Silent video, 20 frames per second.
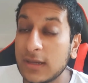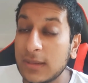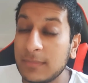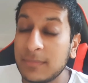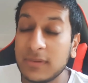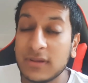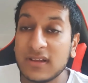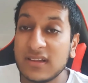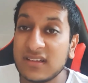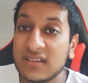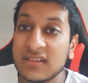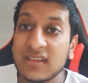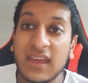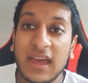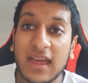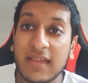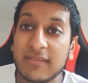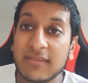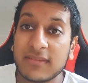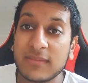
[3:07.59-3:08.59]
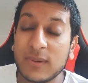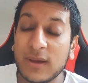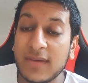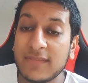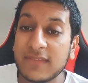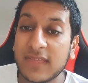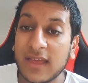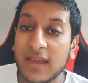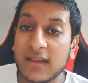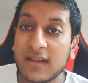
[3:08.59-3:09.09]
but yeah,
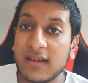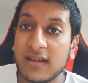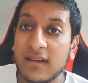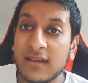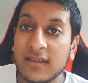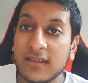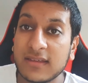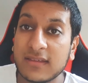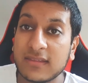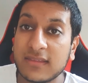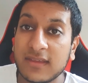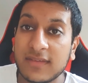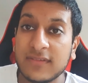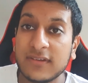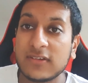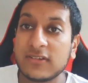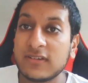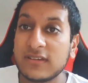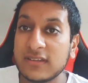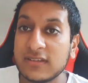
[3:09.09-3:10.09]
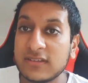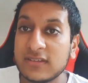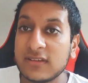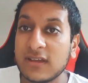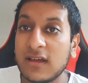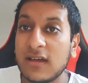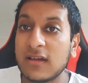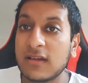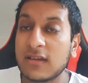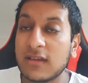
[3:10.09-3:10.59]
whatever that guy, they eventually
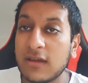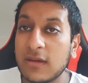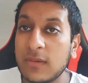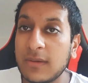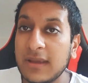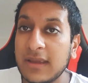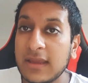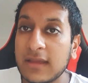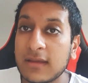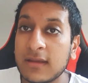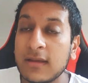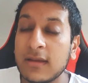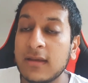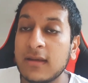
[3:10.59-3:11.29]
start going.